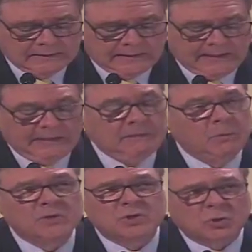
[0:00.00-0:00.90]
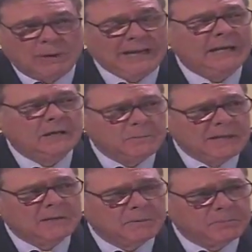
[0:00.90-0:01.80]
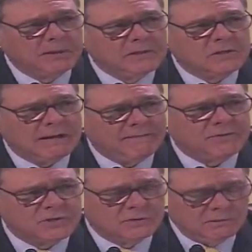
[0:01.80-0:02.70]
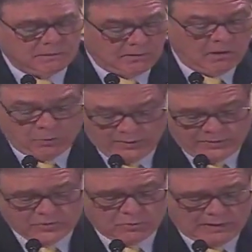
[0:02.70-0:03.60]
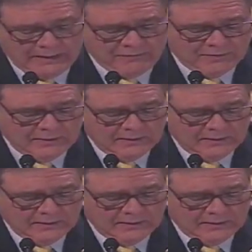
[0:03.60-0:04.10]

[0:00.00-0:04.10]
He was training to become a police officer along with his wife.